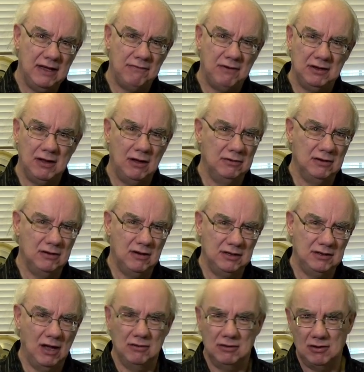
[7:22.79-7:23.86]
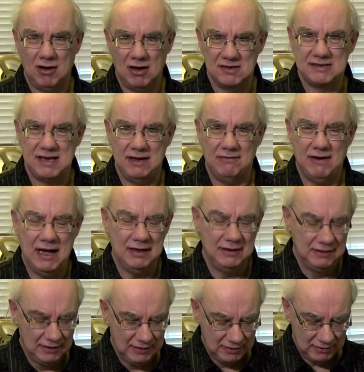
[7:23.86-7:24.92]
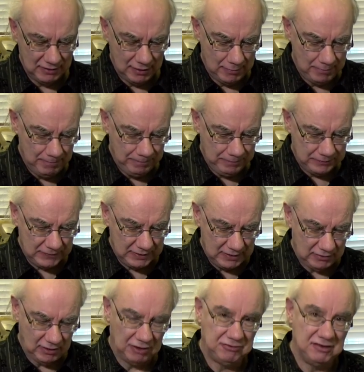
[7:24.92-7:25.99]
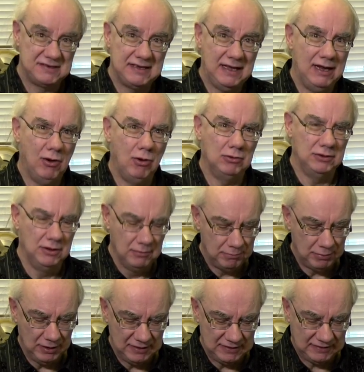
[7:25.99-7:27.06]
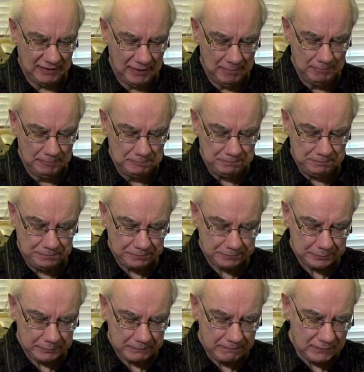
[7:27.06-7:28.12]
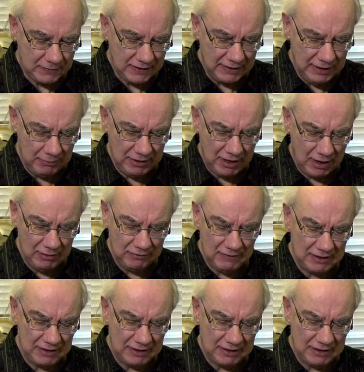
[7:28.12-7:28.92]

If I don't, I don't, and I say that, and I just sell it on. But here we go.